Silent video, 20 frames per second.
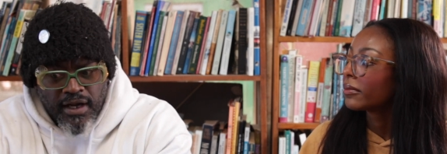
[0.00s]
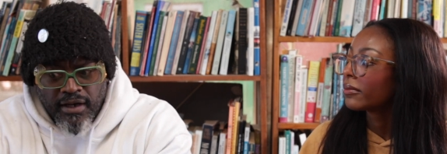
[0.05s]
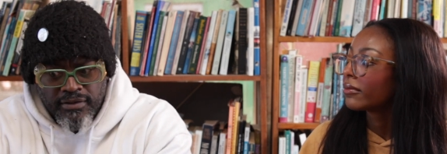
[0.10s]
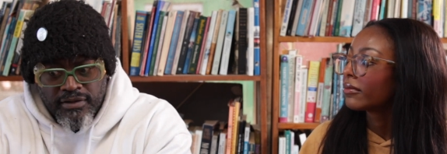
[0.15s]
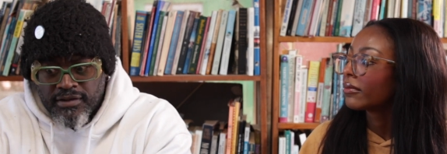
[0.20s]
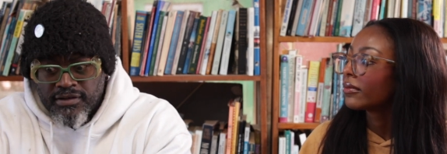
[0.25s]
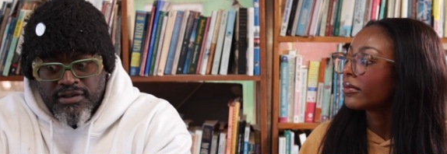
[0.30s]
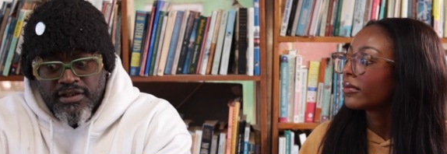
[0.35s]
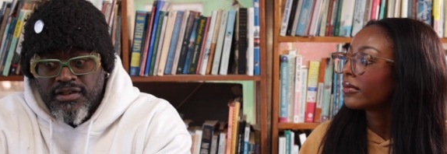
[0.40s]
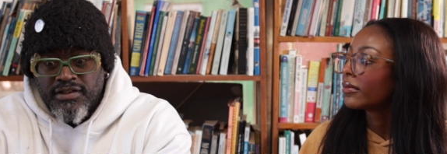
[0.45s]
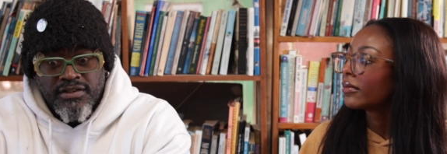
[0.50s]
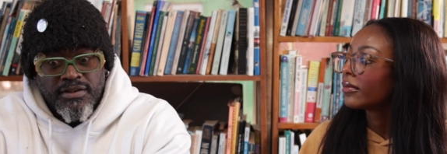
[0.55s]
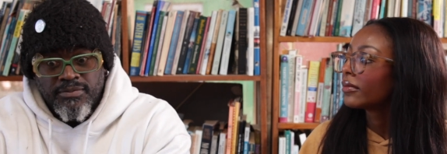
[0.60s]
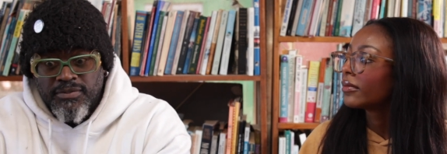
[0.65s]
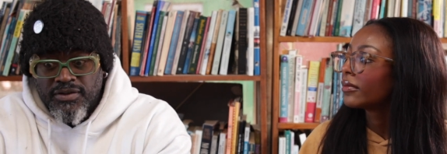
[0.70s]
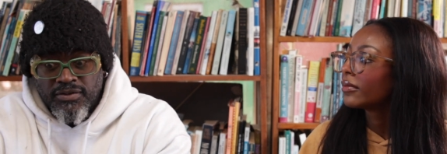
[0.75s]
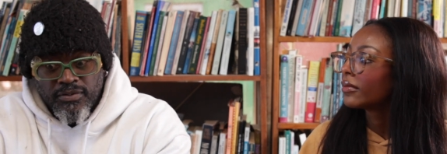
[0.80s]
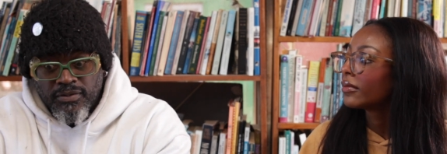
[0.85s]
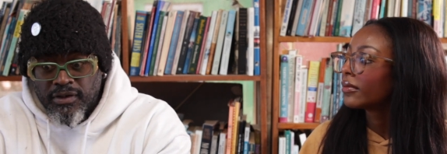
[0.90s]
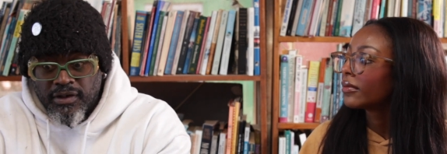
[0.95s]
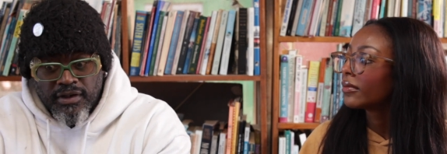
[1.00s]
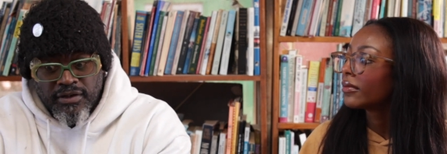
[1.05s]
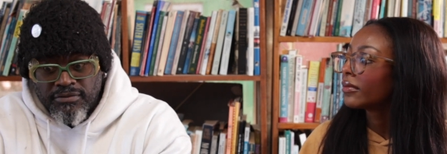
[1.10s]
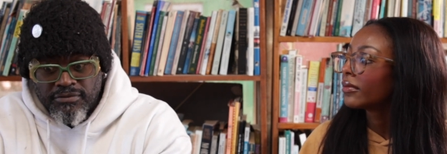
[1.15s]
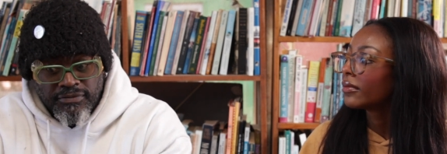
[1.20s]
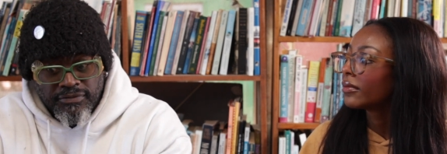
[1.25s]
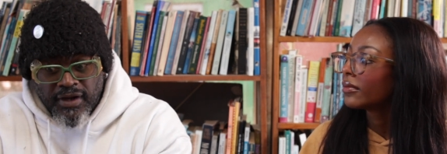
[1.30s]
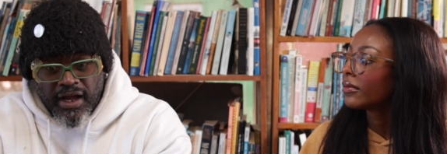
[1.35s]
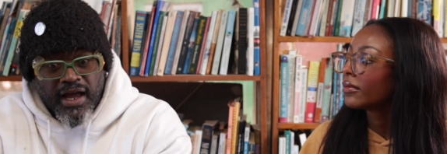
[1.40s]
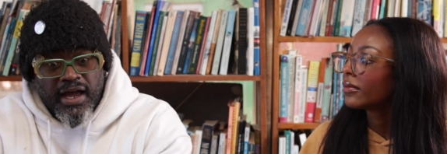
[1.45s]
Speaker 1: out. The system is
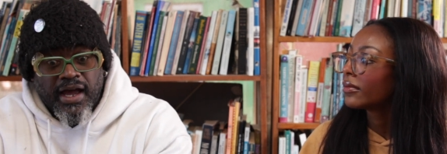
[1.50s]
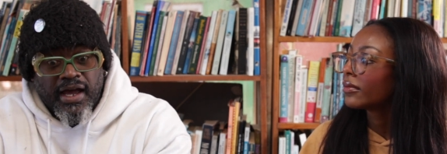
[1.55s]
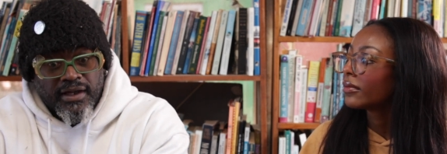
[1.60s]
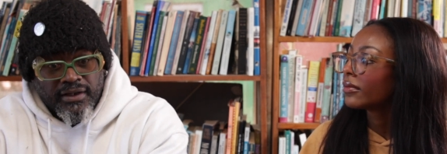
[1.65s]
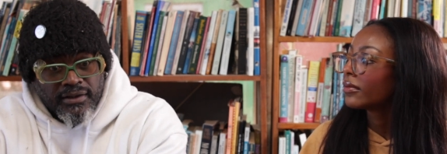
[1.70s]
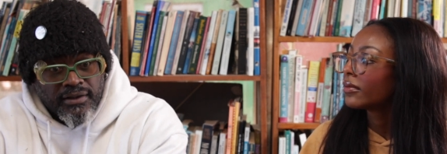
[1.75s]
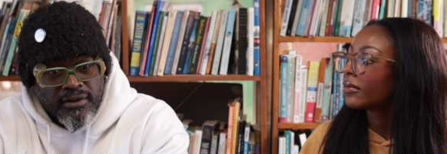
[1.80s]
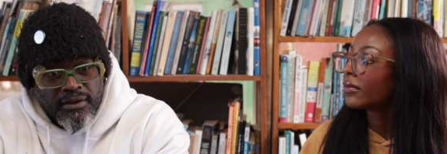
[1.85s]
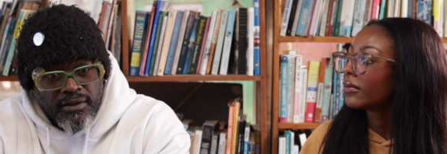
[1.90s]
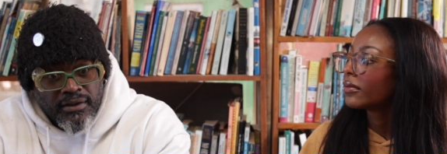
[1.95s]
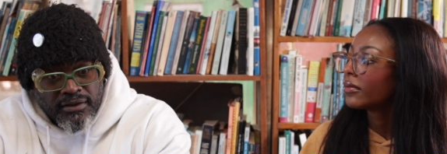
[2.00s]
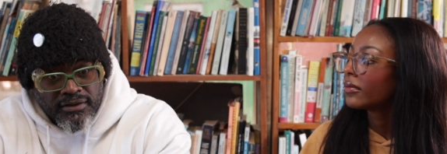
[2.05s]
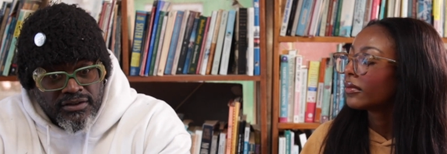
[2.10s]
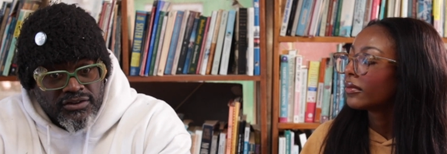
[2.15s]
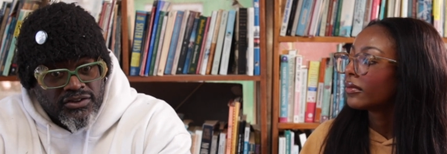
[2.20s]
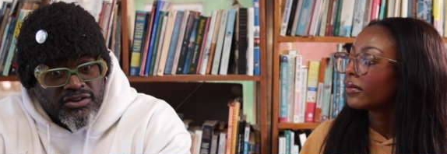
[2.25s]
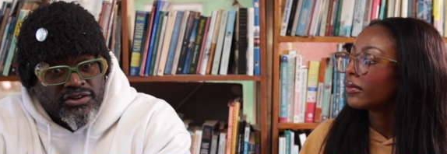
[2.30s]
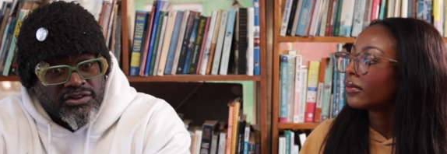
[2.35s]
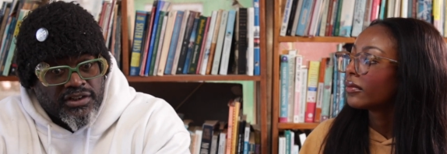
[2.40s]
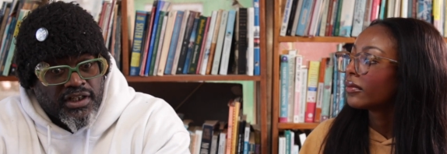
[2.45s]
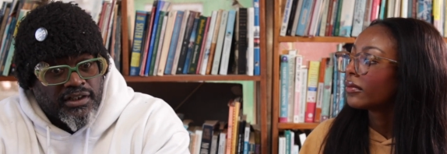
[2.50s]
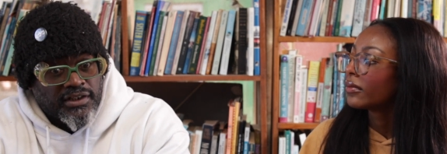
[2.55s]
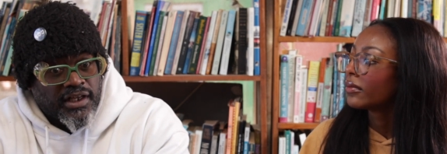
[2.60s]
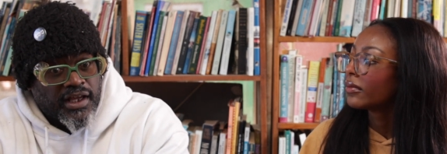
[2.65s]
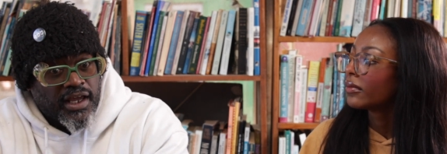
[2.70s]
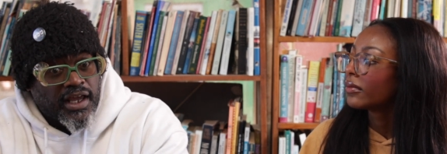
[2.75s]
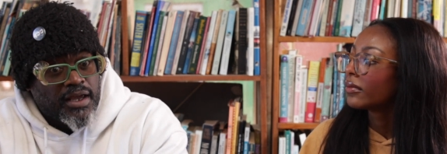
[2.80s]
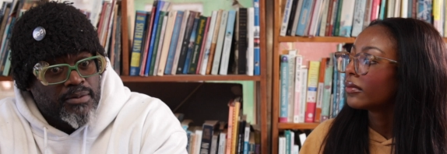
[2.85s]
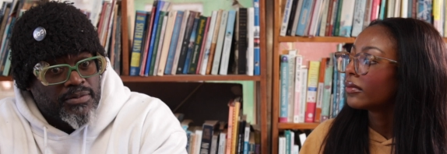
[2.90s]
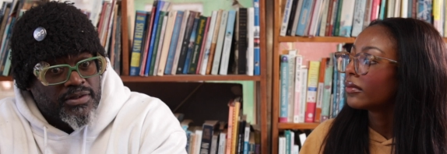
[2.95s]
working fine. Let's just
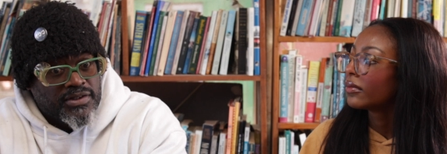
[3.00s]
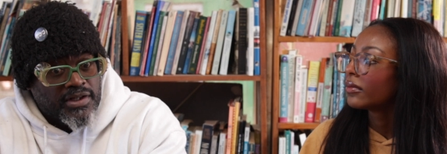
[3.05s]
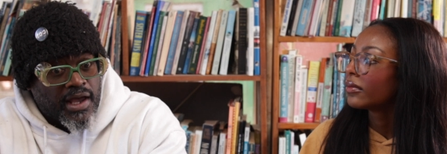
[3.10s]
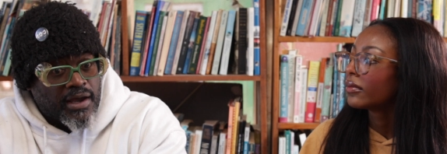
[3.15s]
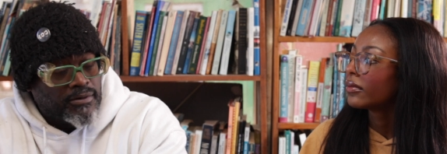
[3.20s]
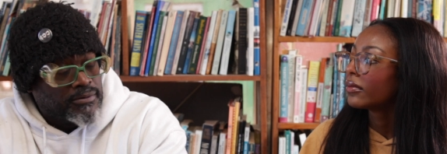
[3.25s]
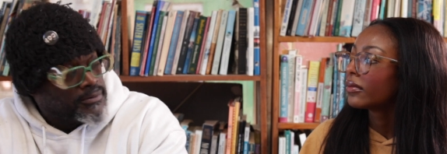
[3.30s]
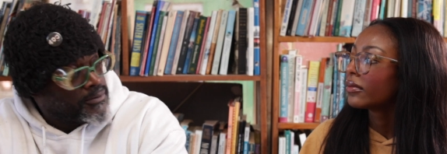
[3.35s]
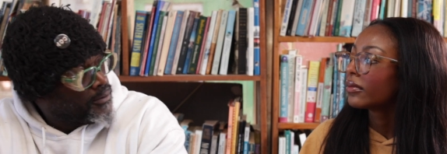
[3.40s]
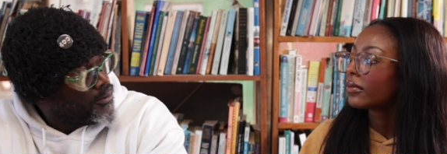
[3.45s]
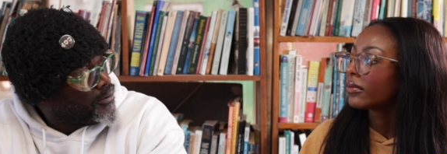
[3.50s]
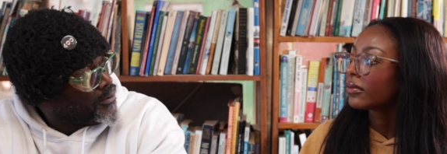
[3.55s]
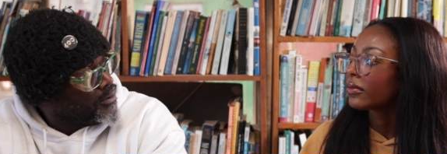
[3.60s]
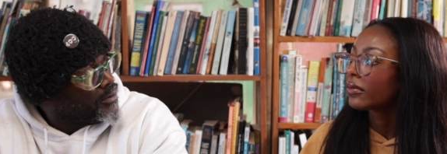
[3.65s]
take the hammers out.